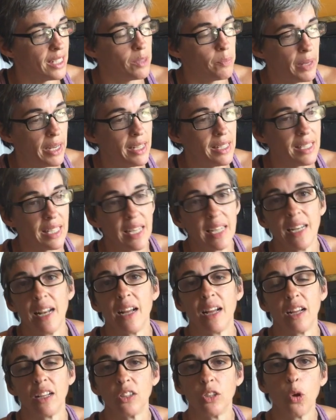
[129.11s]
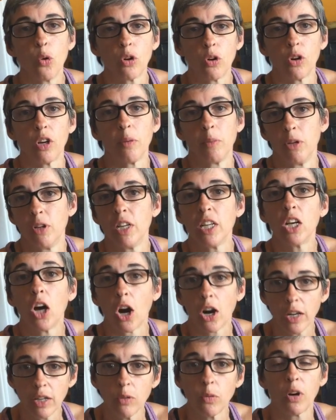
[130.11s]
space in a local community
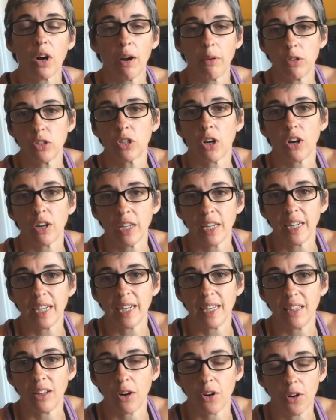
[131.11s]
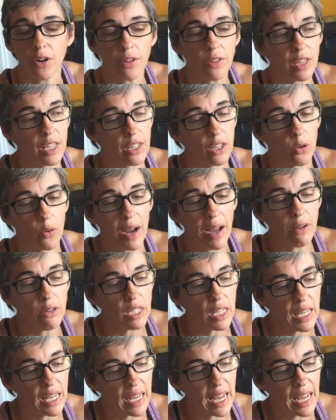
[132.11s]
garden where I was gardening in the earth, in the ground,